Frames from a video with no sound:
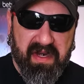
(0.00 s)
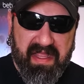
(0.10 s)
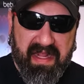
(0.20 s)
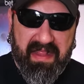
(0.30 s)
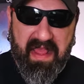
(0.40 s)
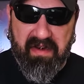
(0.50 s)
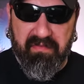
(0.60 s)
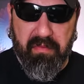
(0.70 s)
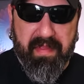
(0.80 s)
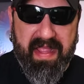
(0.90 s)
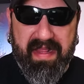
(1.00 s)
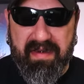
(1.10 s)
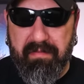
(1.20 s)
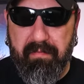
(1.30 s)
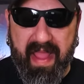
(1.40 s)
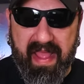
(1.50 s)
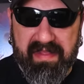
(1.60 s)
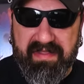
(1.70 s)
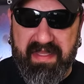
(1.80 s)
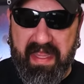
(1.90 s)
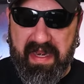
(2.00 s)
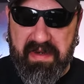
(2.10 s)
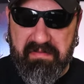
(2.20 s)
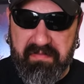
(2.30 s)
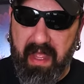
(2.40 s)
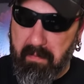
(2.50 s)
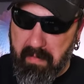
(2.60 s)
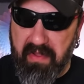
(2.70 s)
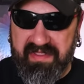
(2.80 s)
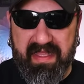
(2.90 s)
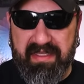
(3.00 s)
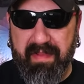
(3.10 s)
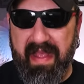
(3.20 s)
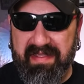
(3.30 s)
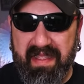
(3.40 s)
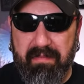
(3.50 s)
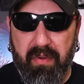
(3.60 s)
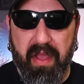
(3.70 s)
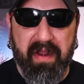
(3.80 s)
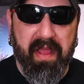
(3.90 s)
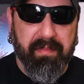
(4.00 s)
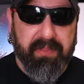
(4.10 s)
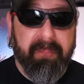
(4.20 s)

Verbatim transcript: going to get a lot of repeated bands in most of these bands that get brought up.